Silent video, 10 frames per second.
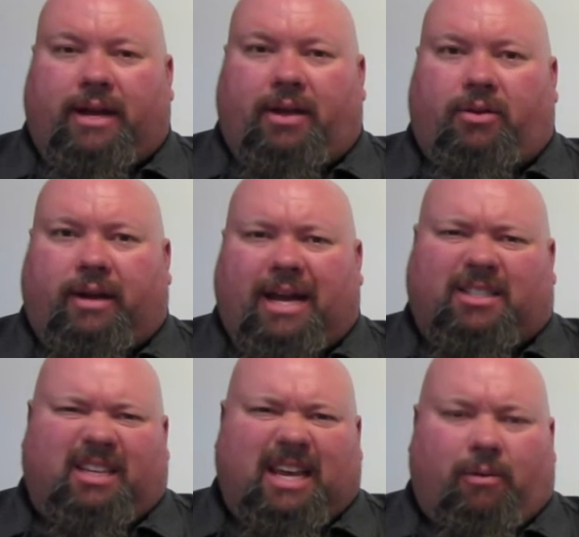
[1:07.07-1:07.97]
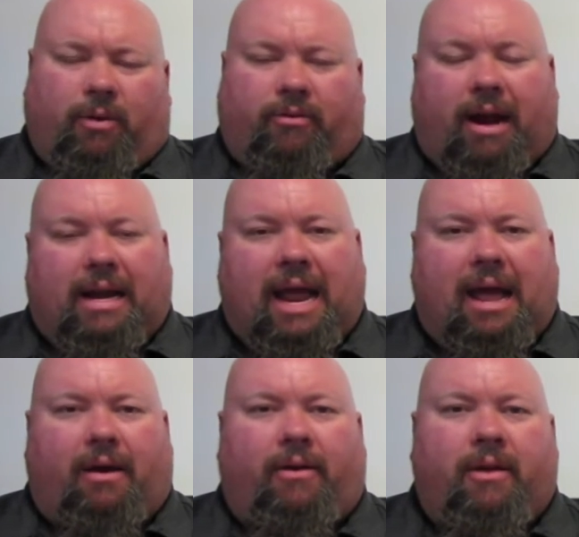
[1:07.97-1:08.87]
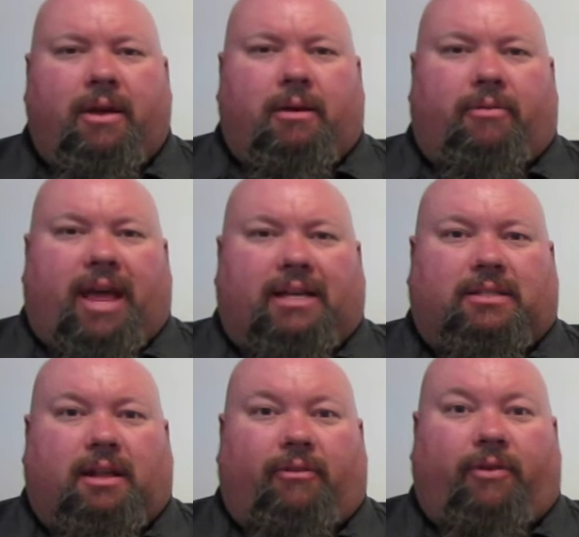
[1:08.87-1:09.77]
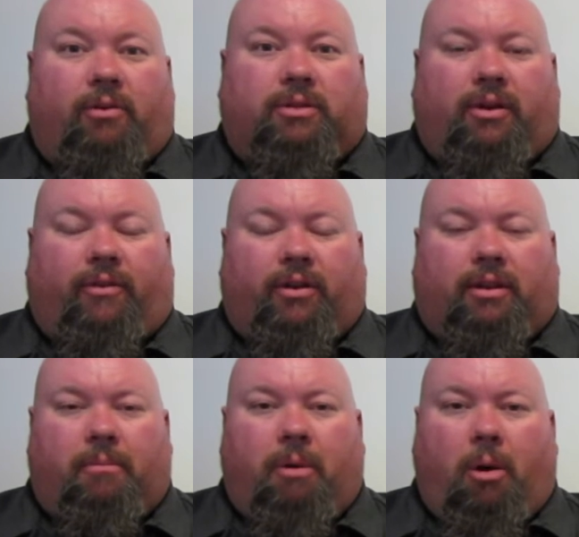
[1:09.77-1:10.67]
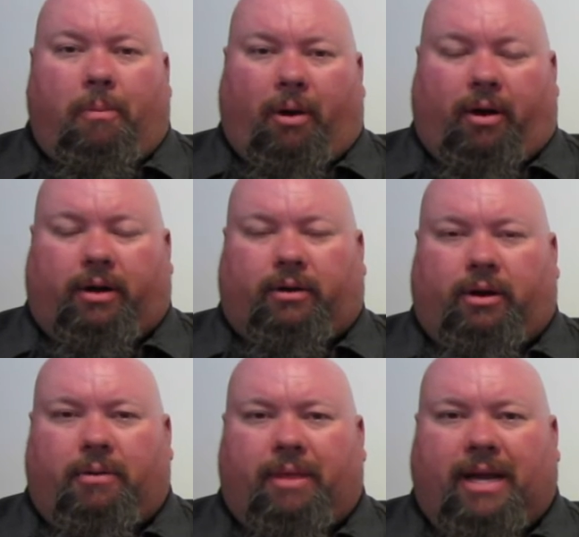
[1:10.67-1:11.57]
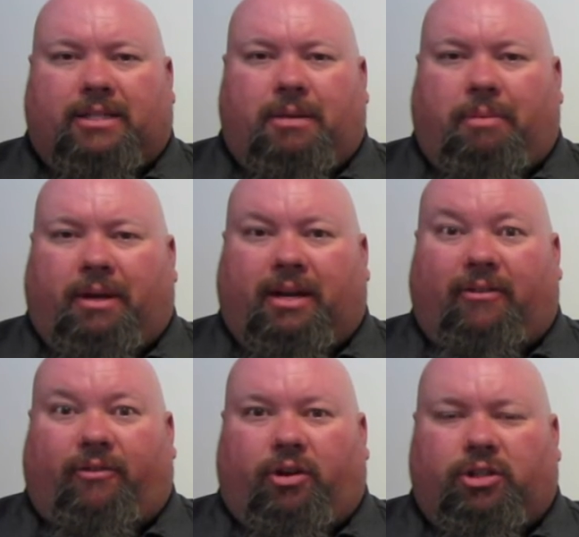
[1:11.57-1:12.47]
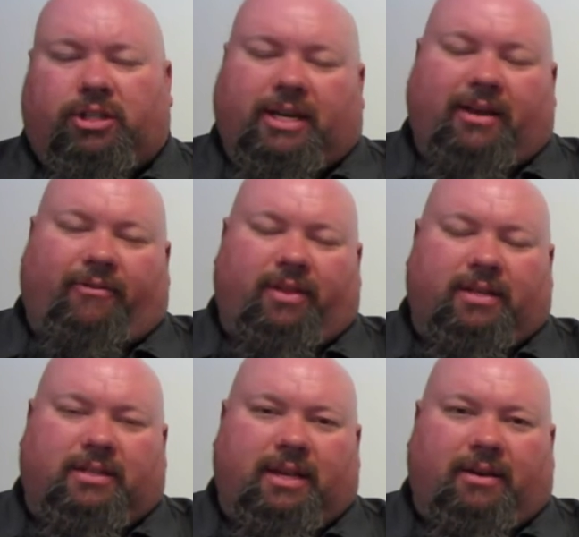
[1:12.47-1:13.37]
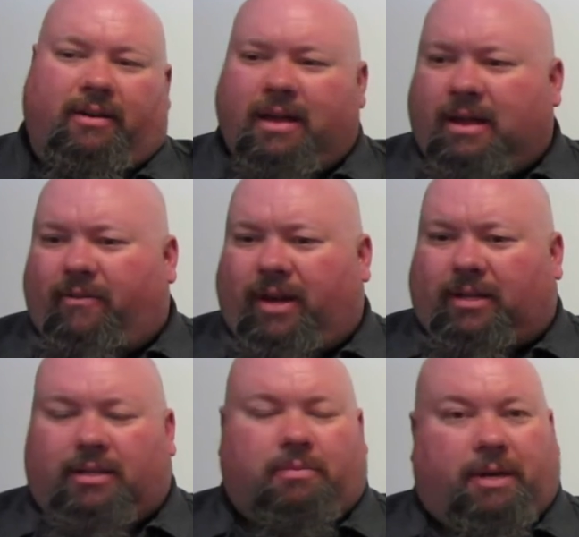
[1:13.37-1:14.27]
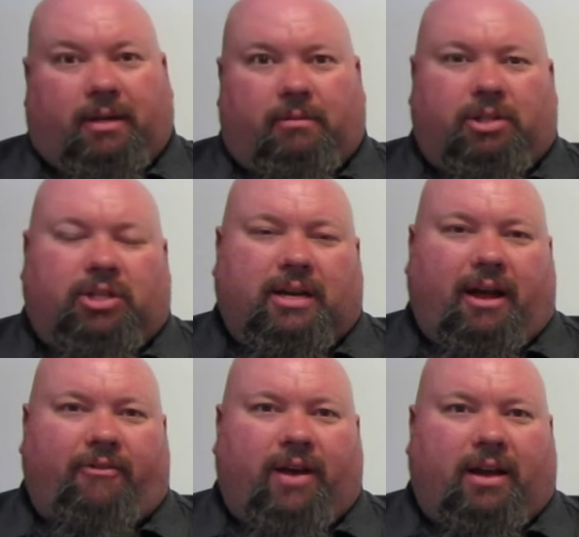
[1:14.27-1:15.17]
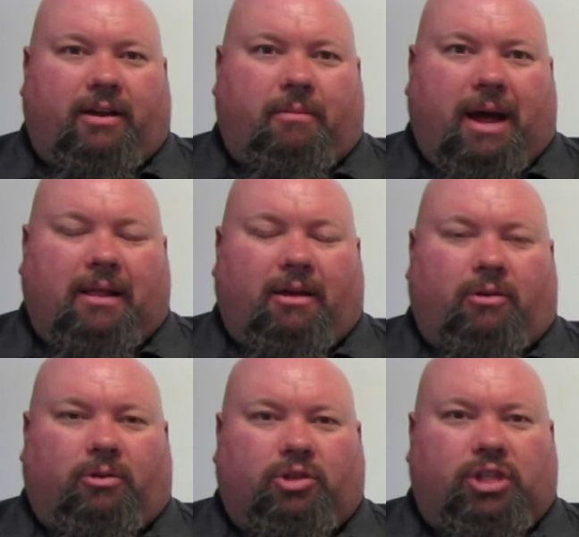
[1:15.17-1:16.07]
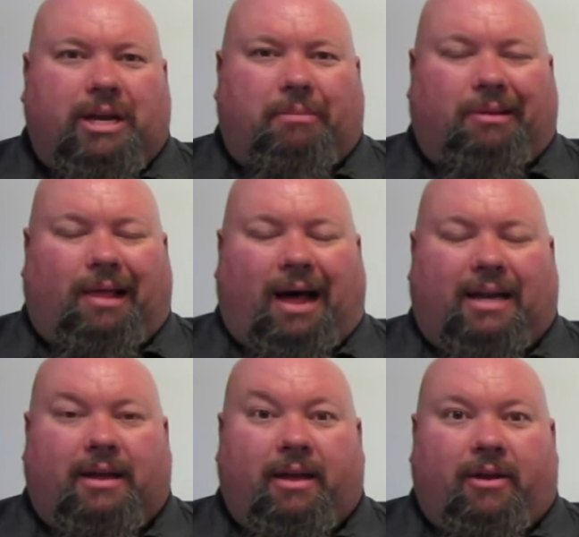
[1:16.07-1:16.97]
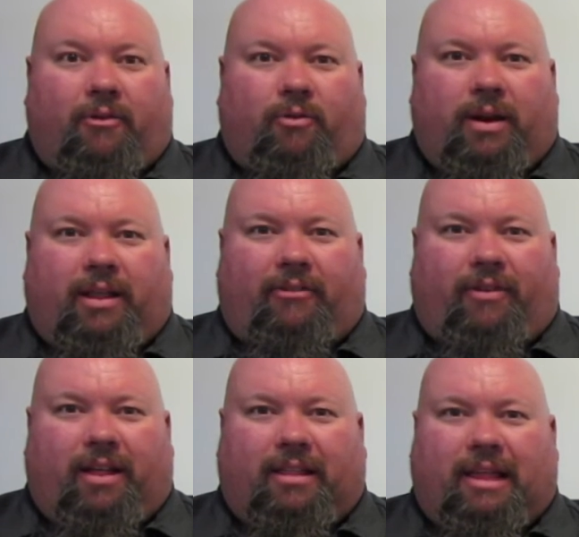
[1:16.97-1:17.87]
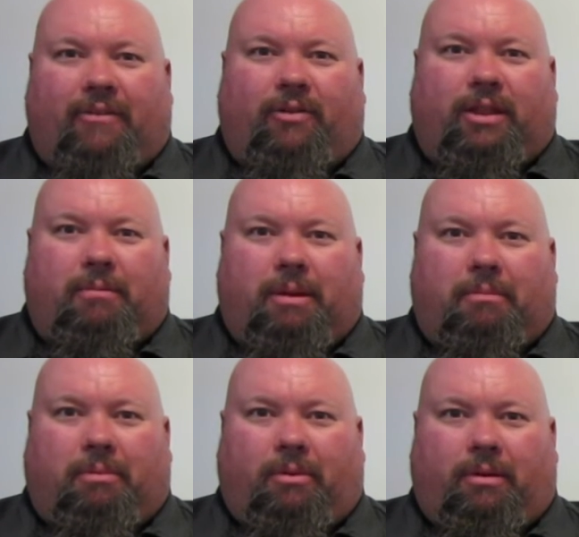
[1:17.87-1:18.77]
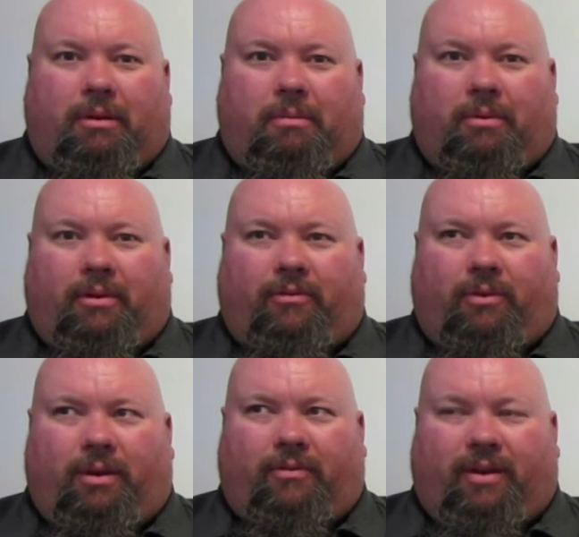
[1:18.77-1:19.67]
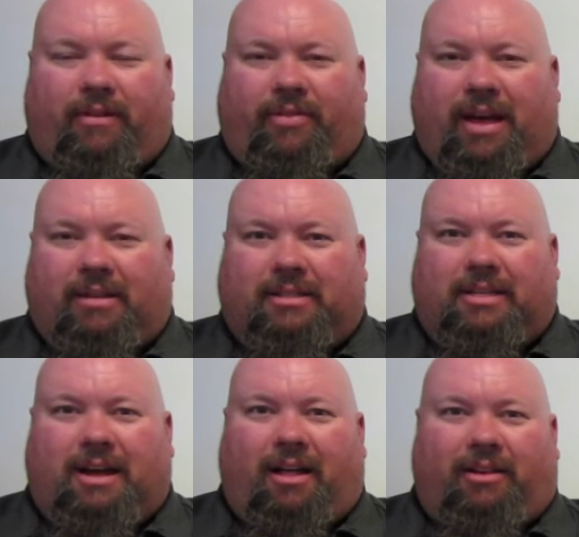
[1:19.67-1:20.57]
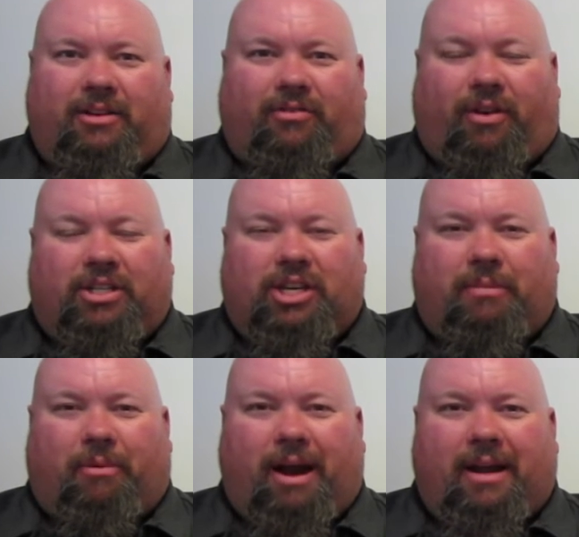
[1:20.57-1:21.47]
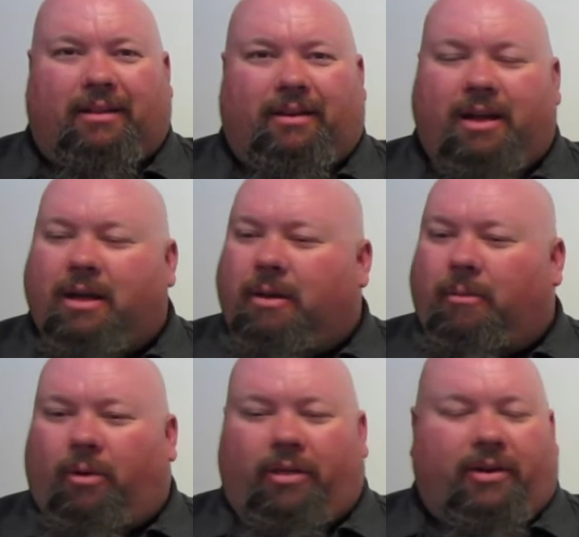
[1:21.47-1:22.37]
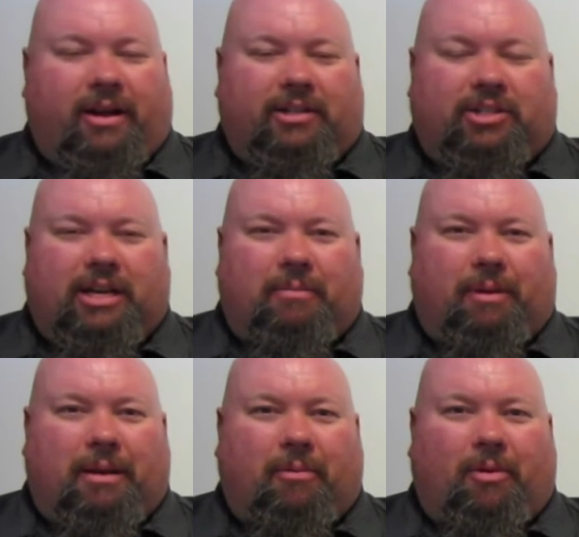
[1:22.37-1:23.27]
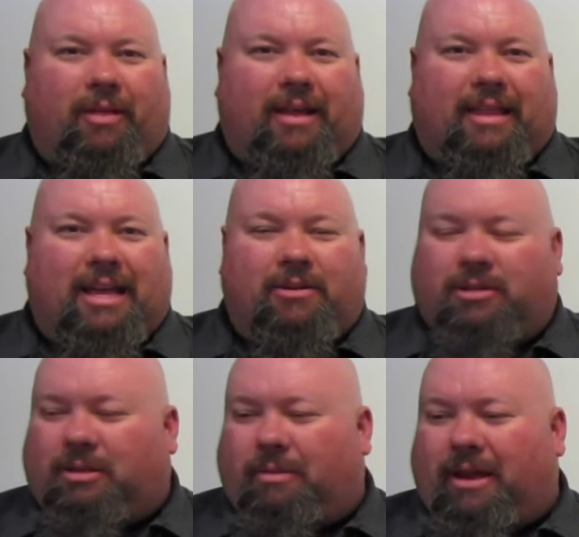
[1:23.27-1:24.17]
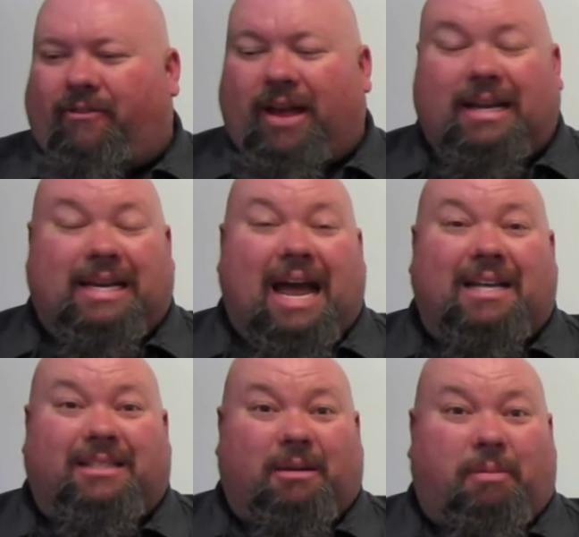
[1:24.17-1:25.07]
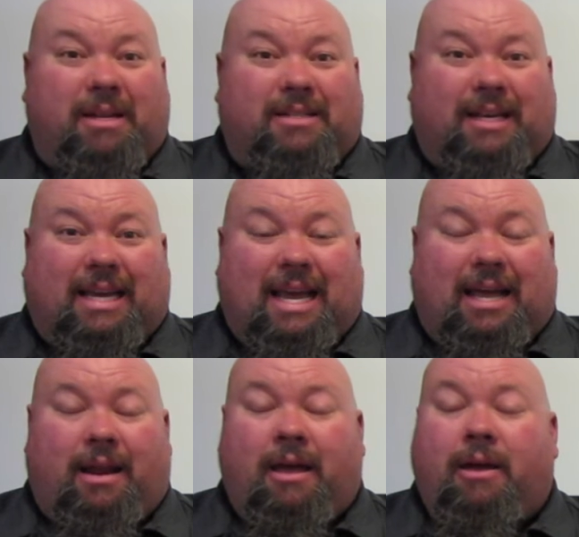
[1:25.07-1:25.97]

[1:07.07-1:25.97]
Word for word: Now you can actually get one right now, thanks to the folks over at the Mopar Group. They actually built a conversion kit for this deal. In fact, this particular machine I found on my local Jeep lot. Really fell in love with it, but boy, oh boy, forty-five thousand dollars for a Jeep Wrangler. Boy, they're not cheap anymore like they used to be. Fantastic piece of kit.